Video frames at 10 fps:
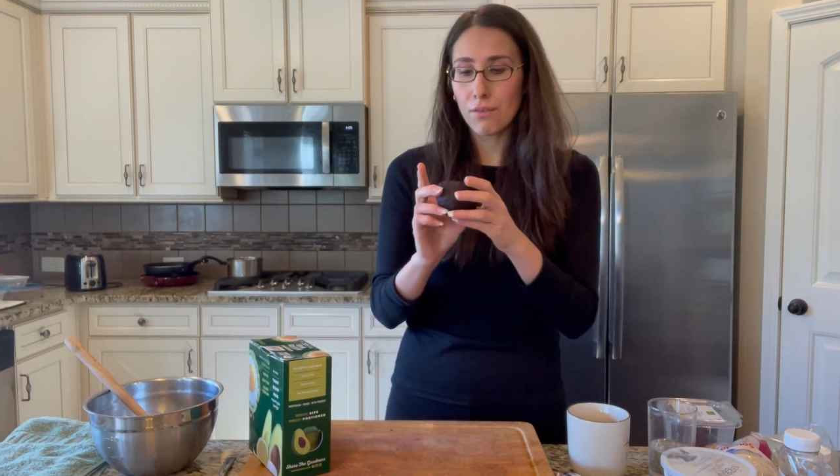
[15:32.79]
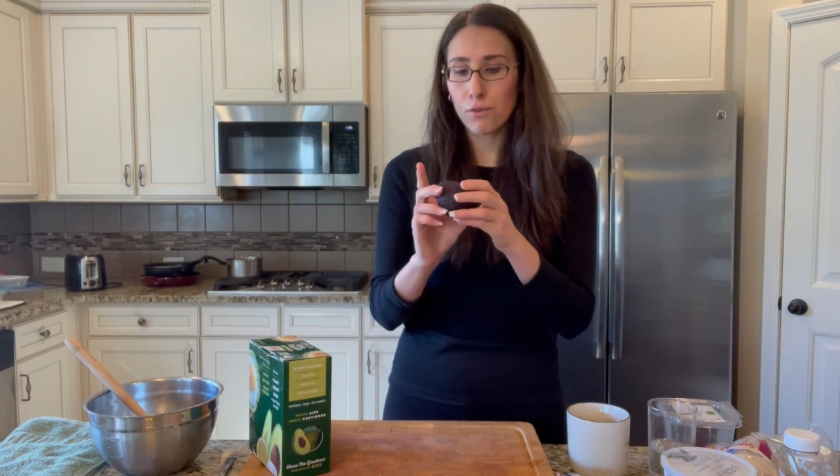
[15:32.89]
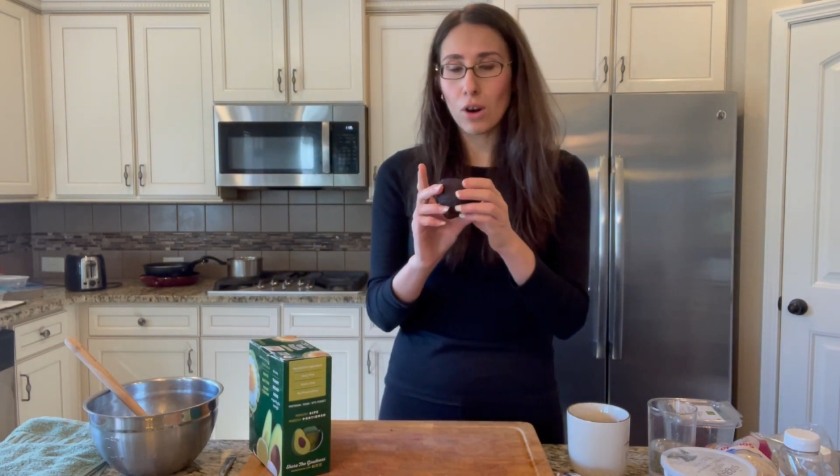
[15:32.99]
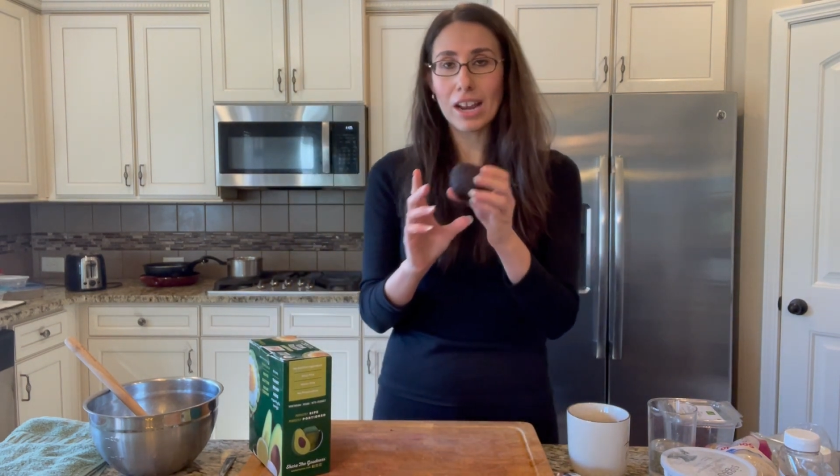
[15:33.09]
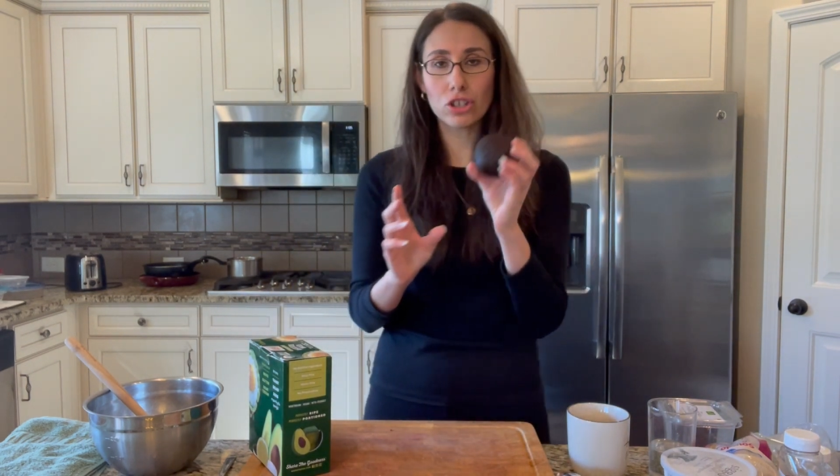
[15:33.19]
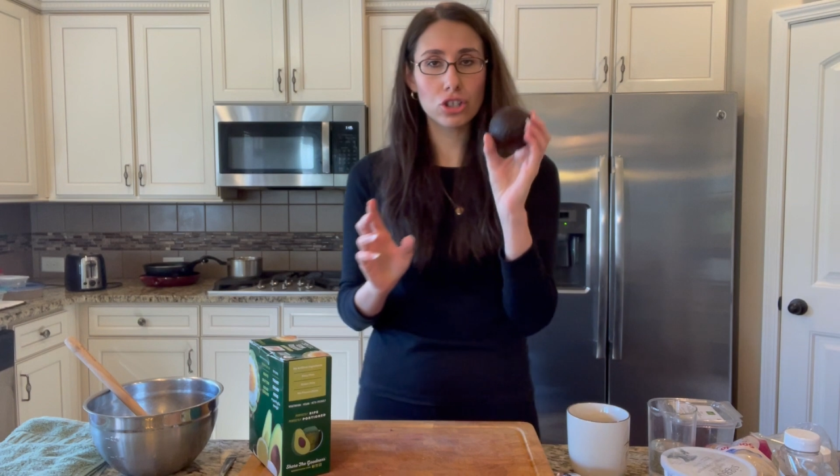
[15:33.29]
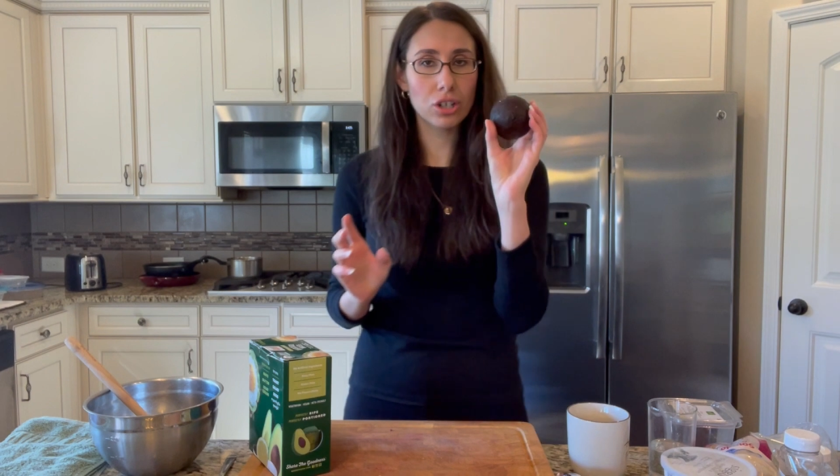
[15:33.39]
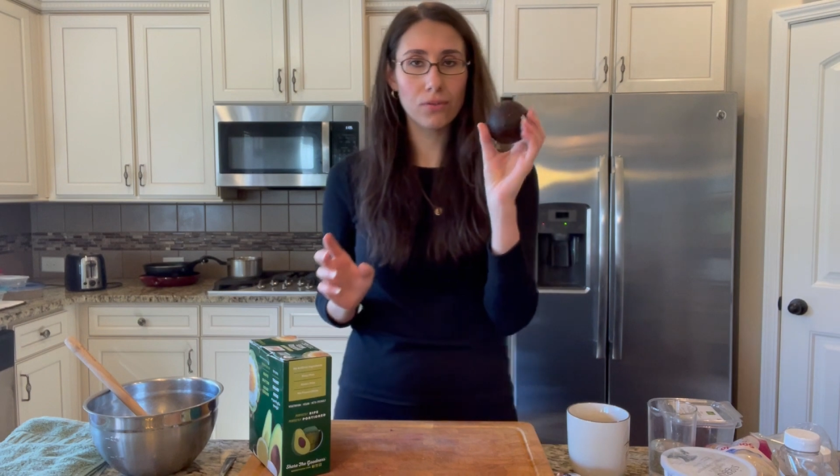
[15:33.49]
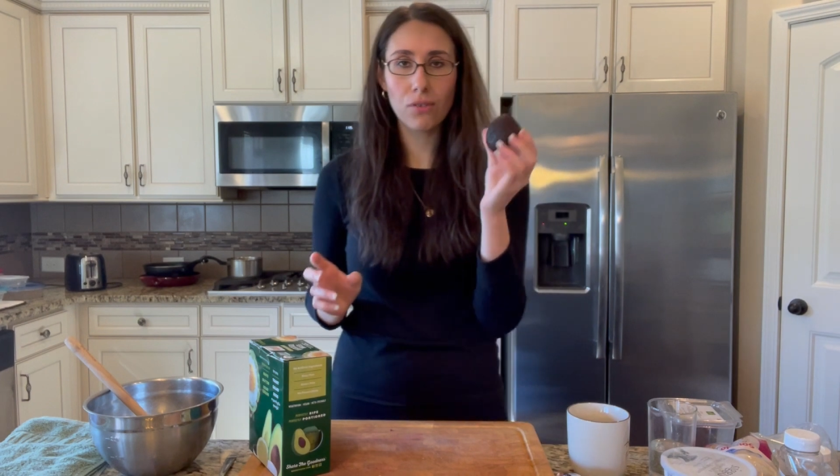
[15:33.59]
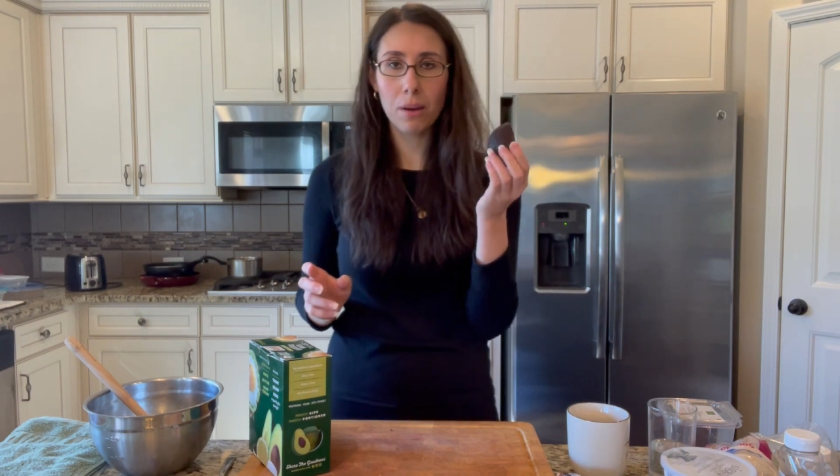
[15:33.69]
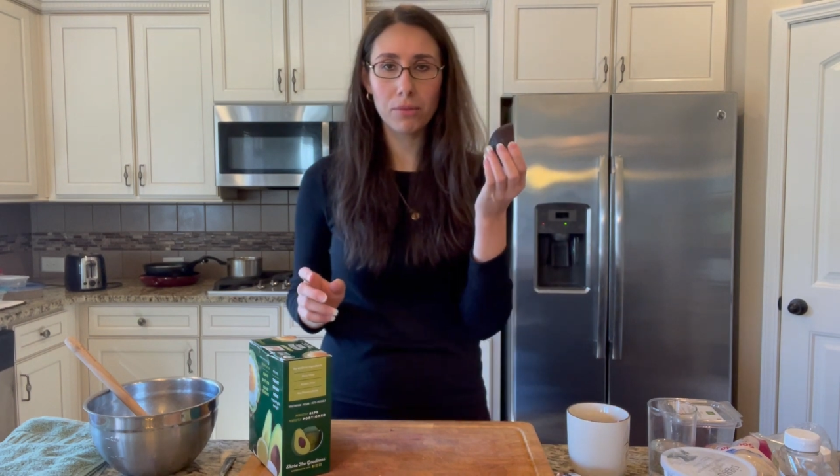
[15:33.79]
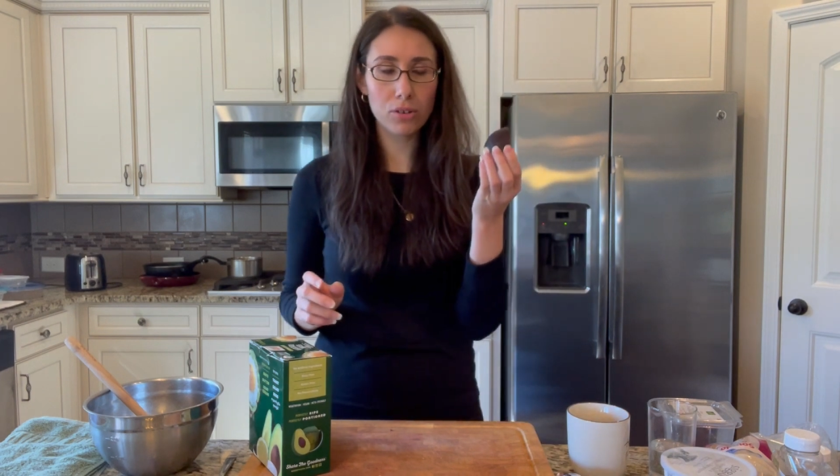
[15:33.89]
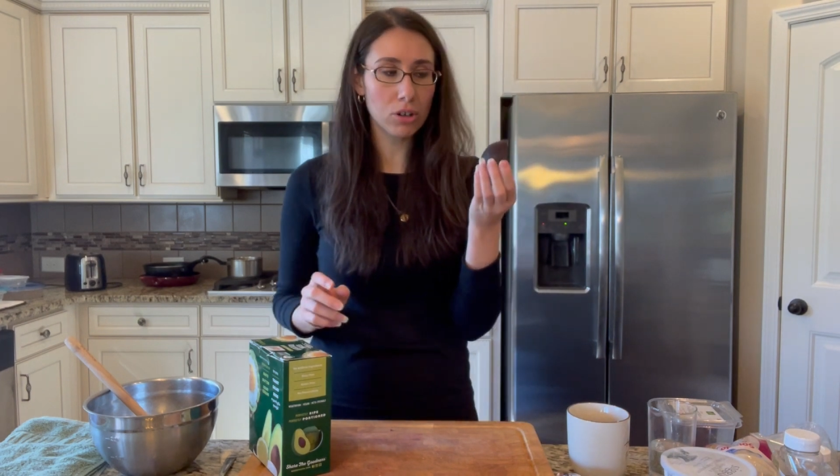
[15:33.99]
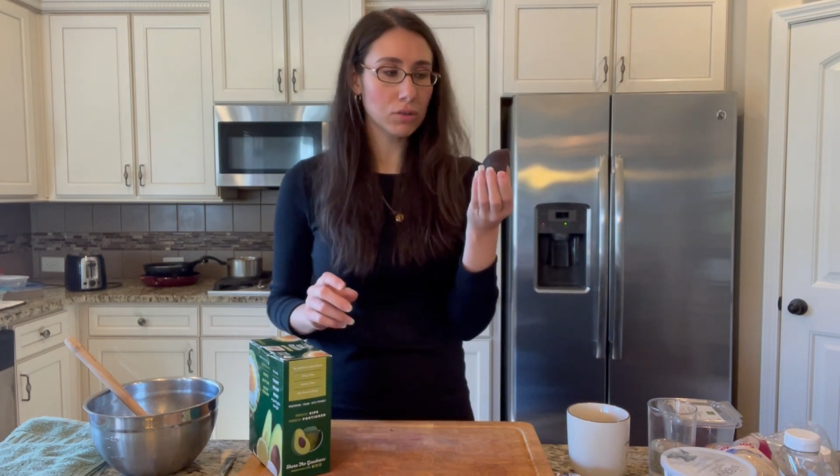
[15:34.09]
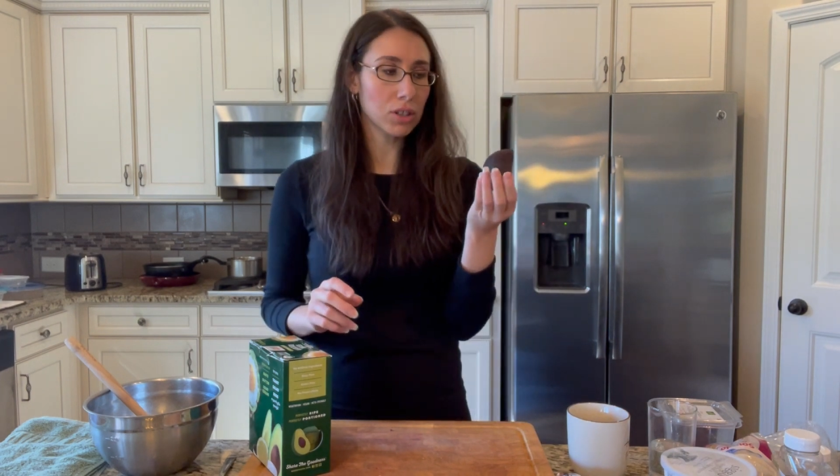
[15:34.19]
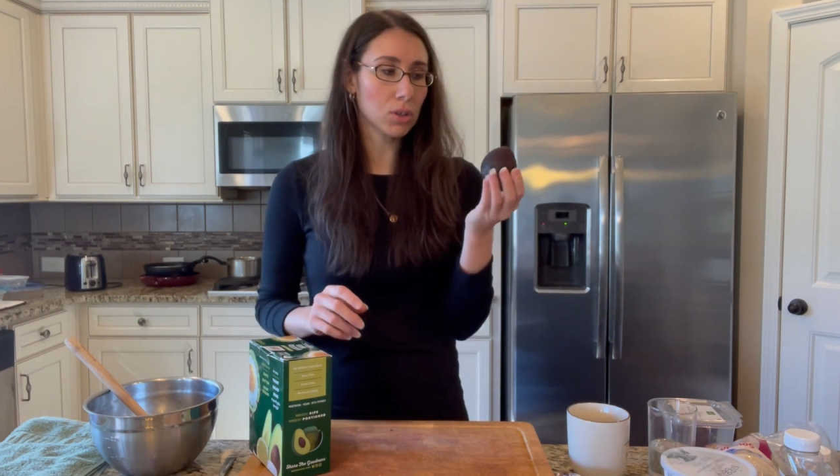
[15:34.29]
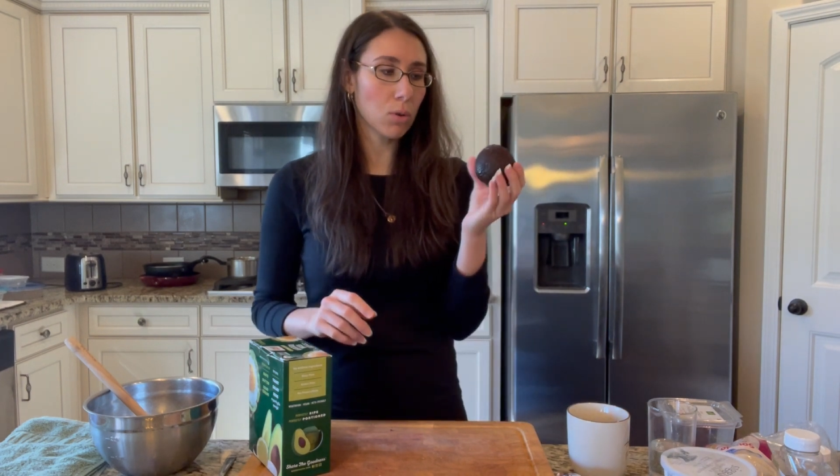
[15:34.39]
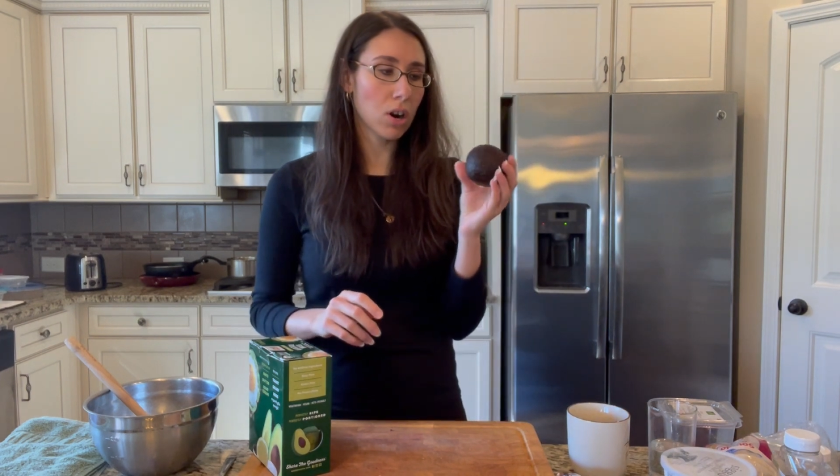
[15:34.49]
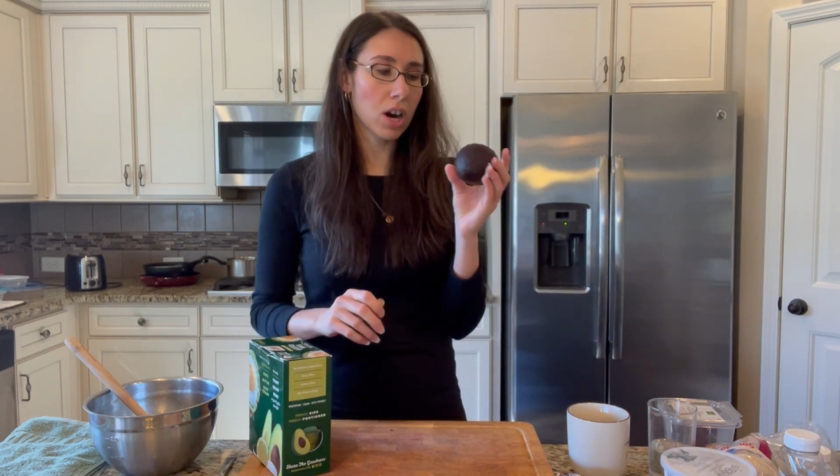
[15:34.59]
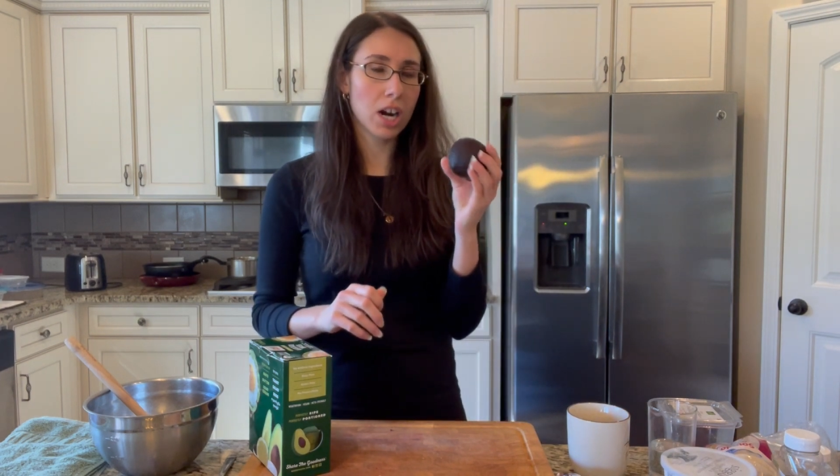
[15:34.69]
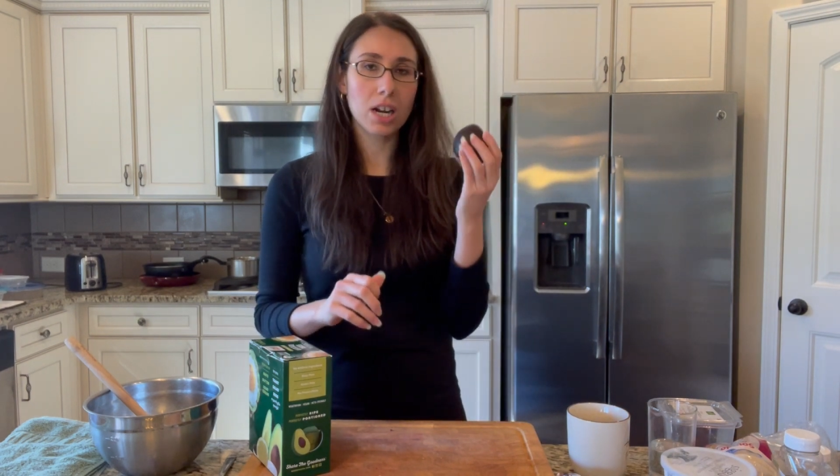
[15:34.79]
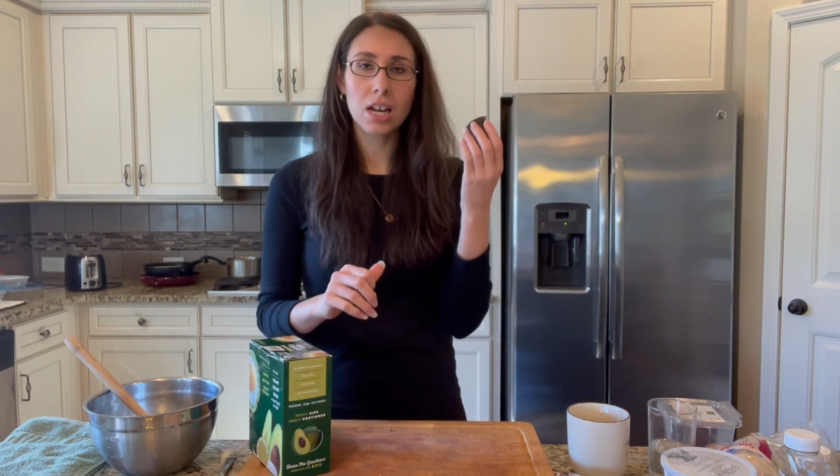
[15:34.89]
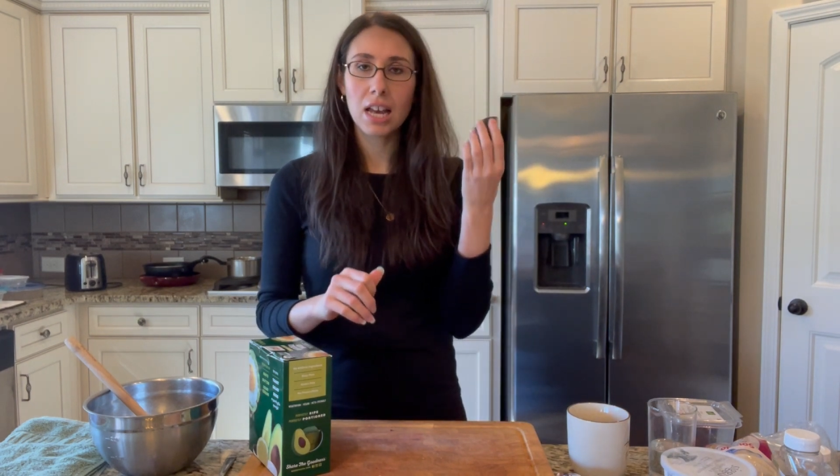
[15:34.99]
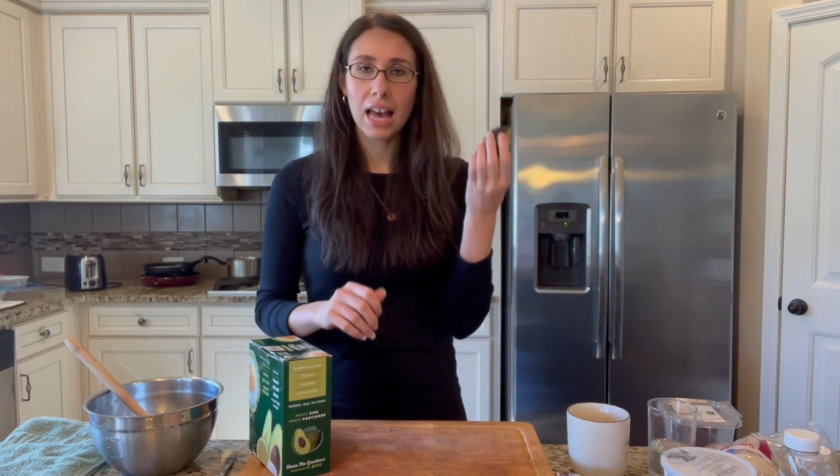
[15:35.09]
fresh from the grocery store